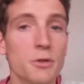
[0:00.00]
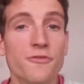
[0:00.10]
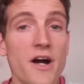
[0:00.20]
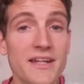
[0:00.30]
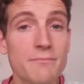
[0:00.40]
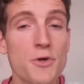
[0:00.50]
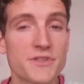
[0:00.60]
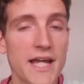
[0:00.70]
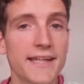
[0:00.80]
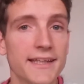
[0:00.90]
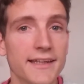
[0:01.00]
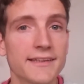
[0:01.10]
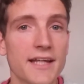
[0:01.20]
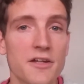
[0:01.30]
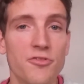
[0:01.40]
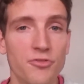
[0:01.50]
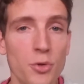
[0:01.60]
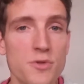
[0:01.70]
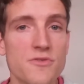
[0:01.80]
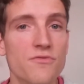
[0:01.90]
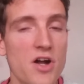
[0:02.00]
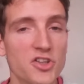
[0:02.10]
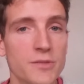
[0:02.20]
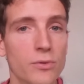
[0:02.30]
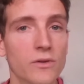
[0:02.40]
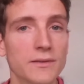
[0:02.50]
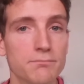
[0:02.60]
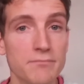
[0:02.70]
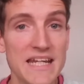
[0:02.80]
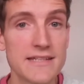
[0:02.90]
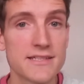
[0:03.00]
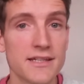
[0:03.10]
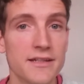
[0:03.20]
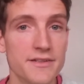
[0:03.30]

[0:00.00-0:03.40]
You'll find in most cases that fruit, vegetables, meat,